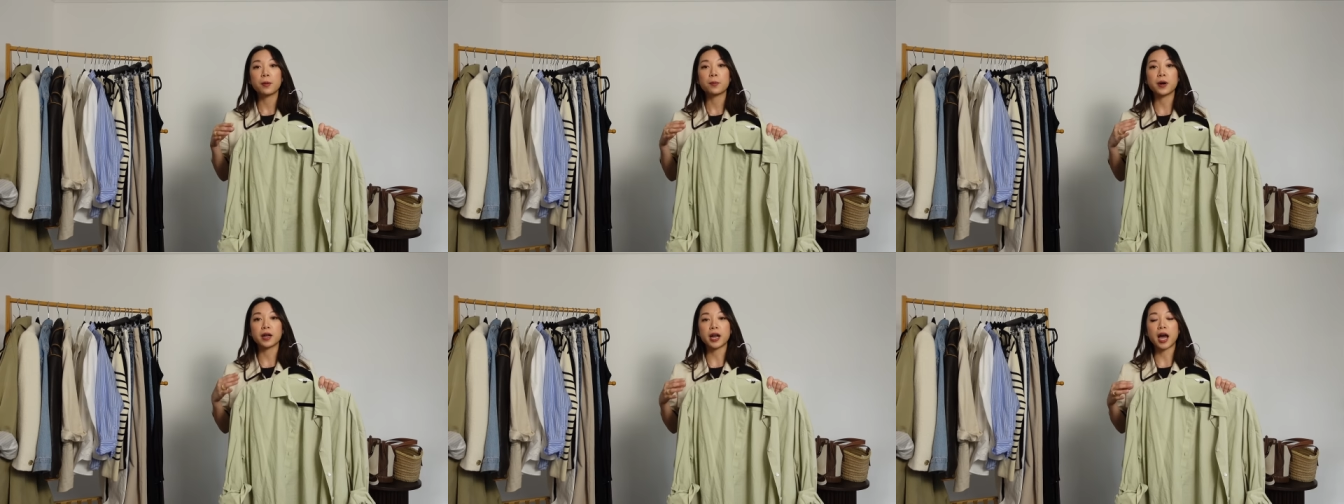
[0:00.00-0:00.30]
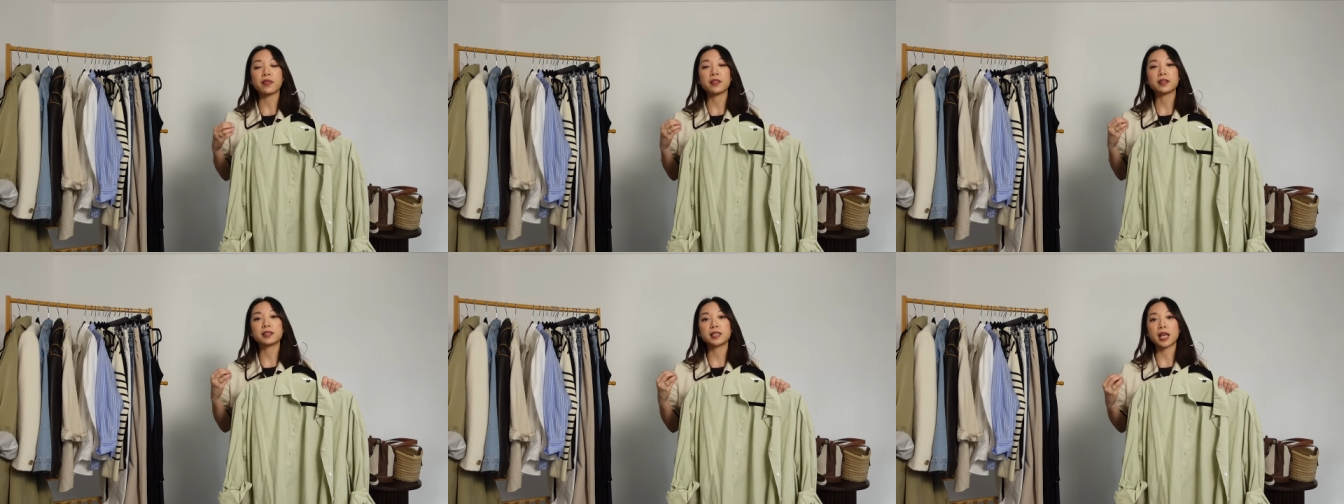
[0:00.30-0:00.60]
But
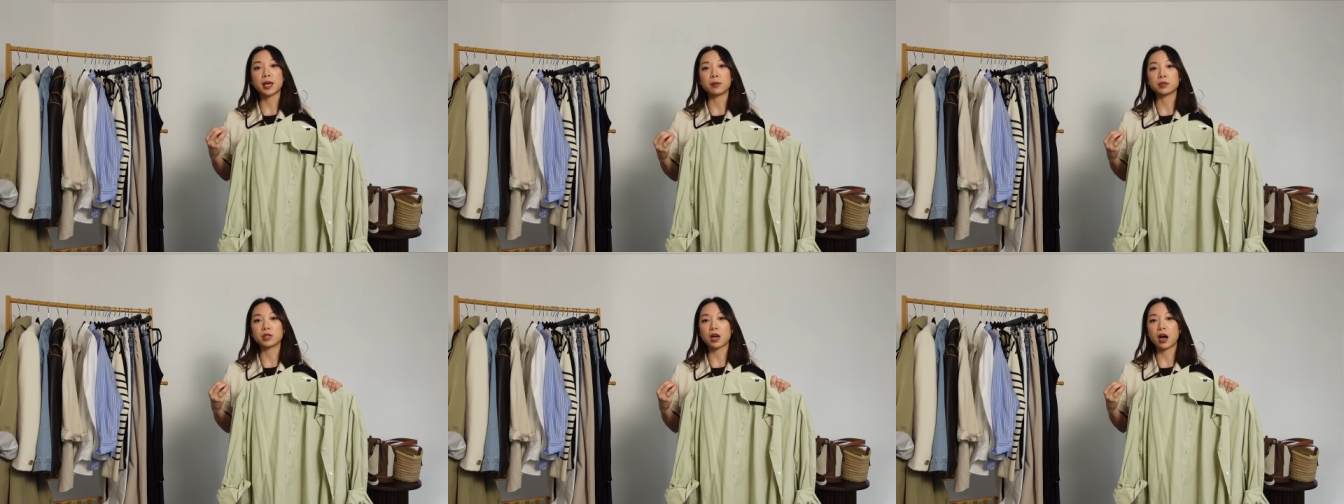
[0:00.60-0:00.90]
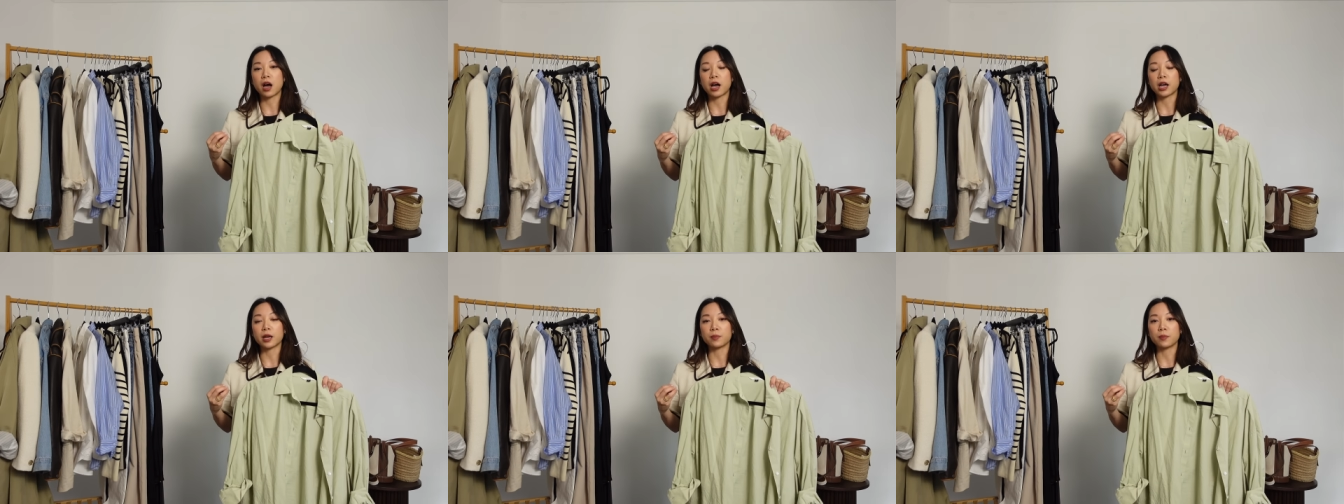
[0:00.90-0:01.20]
at the same
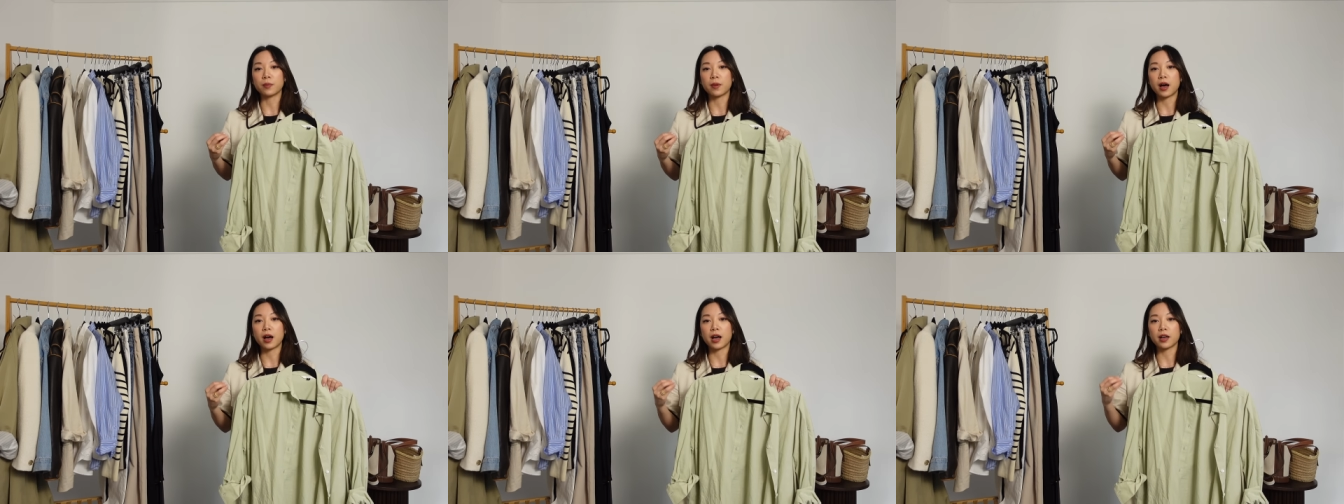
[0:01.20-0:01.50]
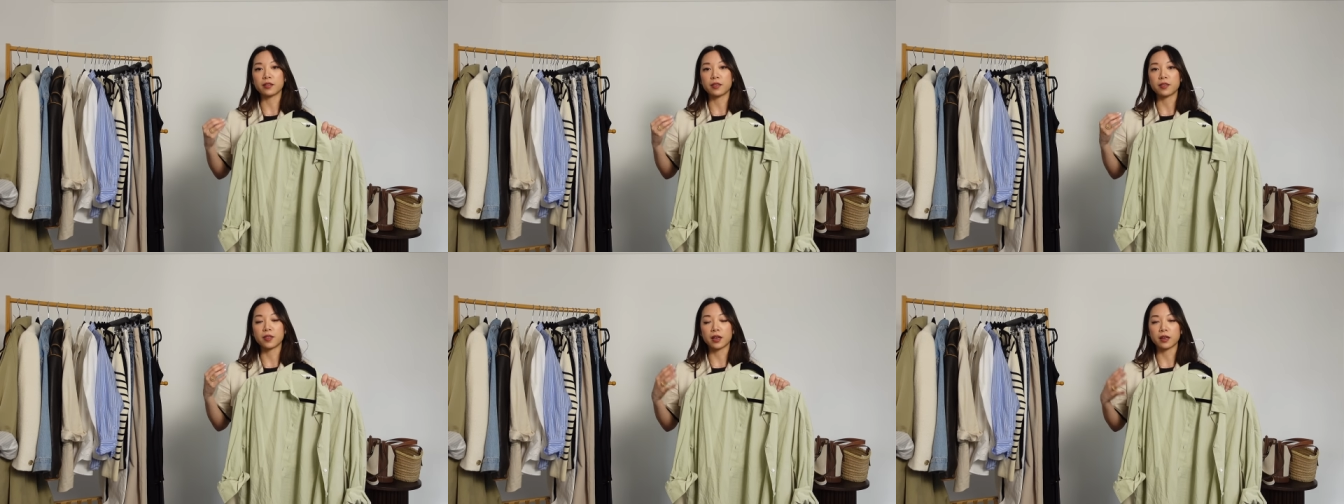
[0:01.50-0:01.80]
time, I
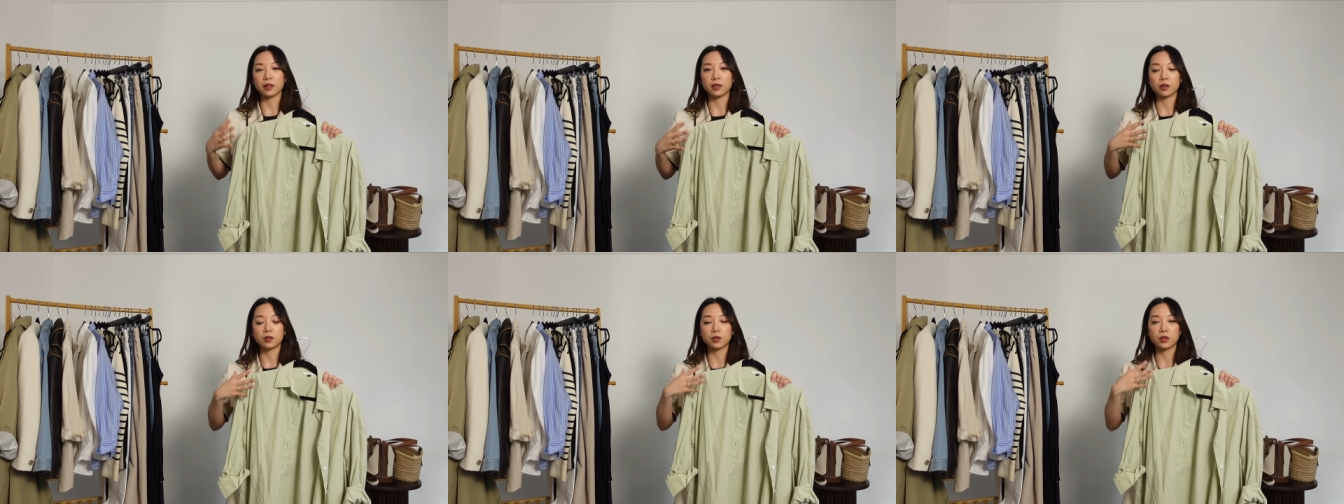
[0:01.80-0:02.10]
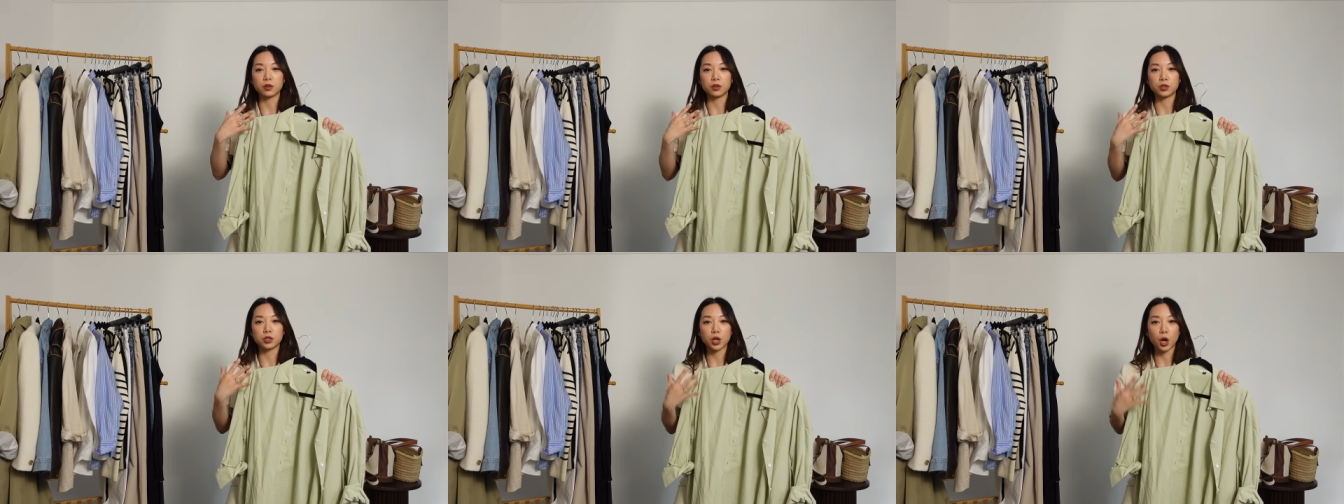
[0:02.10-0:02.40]
think that
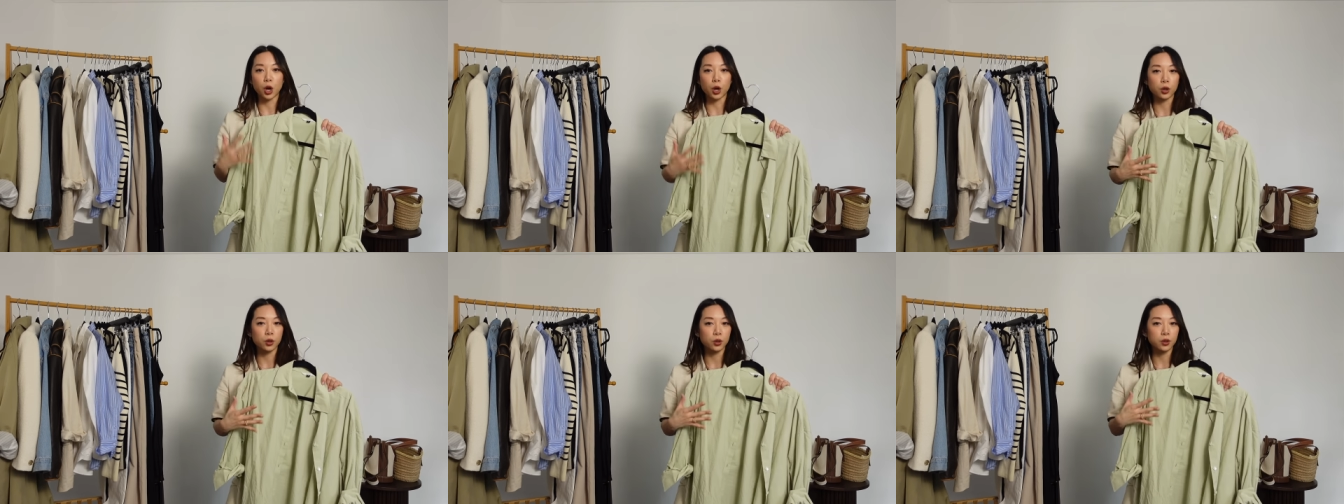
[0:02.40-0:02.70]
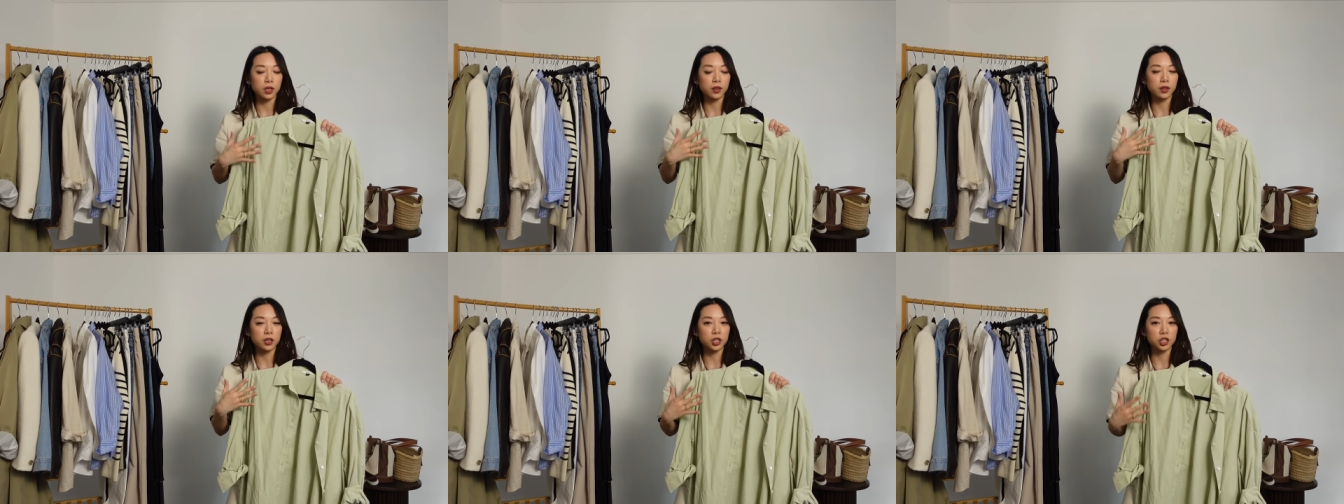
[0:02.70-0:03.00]
the tone
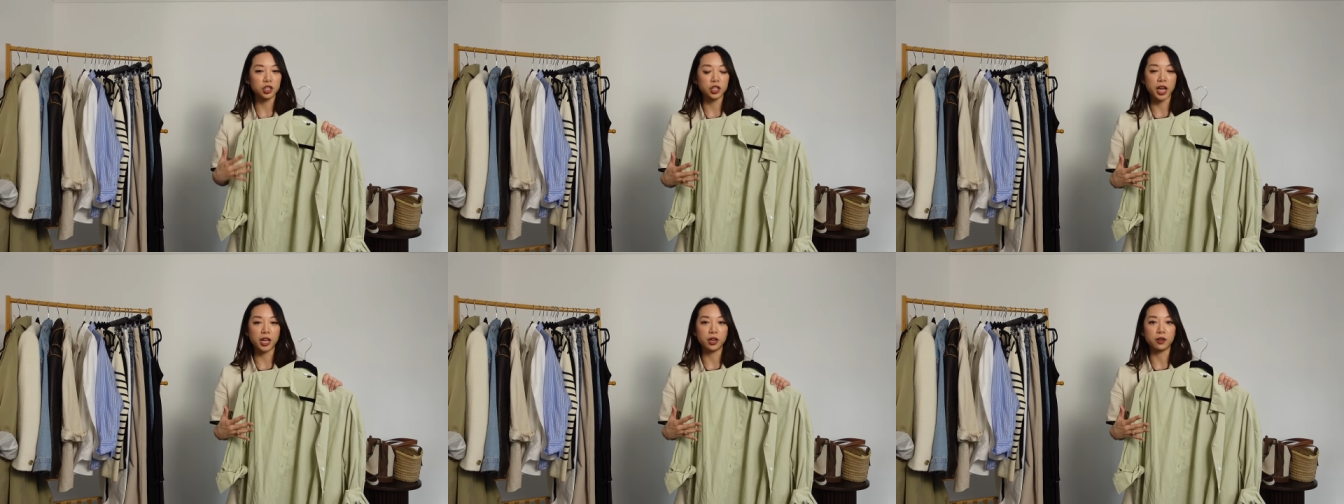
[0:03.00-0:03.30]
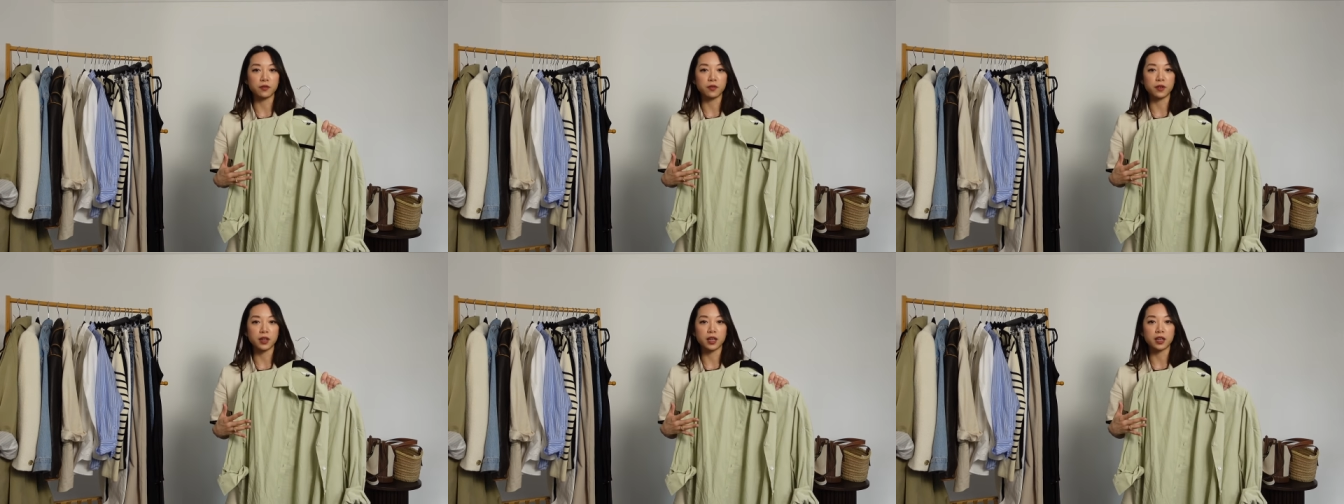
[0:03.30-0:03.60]
and the shade
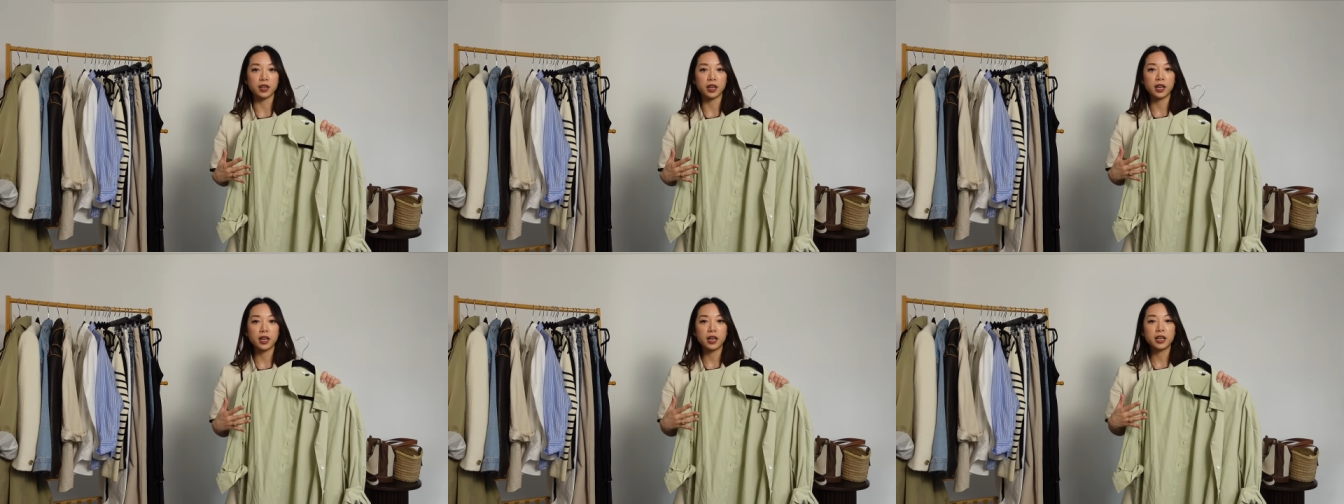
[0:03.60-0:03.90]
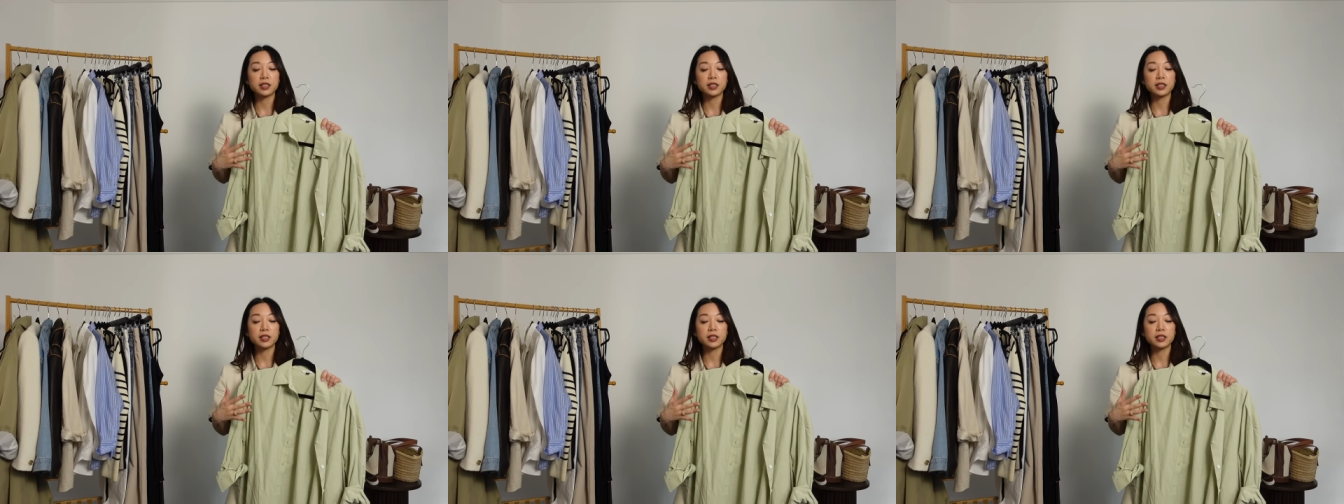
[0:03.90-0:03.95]
of it